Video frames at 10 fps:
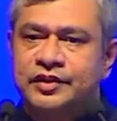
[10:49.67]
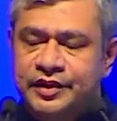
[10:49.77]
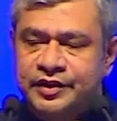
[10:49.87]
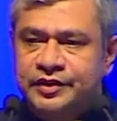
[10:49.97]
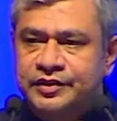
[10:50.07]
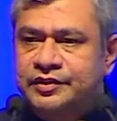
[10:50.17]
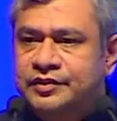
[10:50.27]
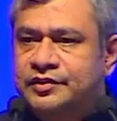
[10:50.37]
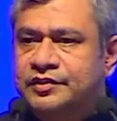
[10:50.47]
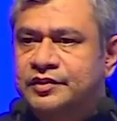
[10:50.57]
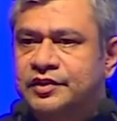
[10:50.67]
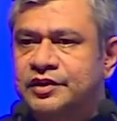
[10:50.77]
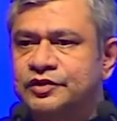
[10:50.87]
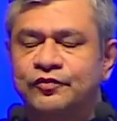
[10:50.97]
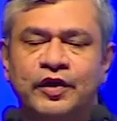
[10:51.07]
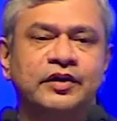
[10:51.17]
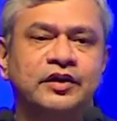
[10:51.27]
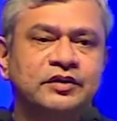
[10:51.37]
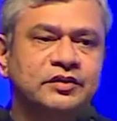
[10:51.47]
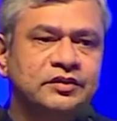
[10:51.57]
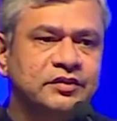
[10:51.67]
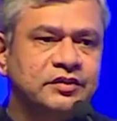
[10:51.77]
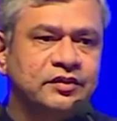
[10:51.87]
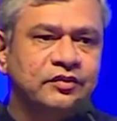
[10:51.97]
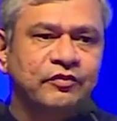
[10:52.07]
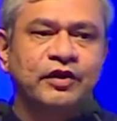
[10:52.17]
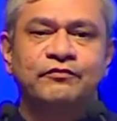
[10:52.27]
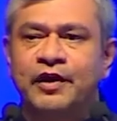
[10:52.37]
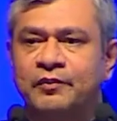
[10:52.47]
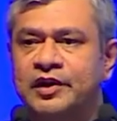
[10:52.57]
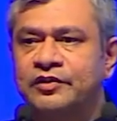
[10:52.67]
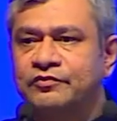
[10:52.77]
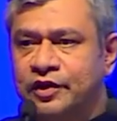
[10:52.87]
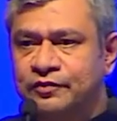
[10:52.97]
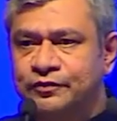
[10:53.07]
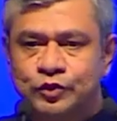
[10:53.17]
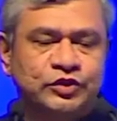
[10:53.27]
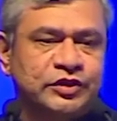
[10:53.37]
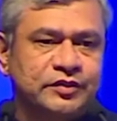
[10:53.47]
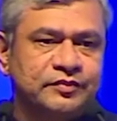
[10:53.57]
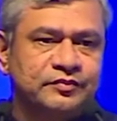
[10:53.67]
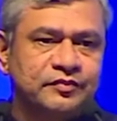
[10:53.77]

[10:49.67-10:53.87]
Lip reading: year is One Earth, One Family, One Future.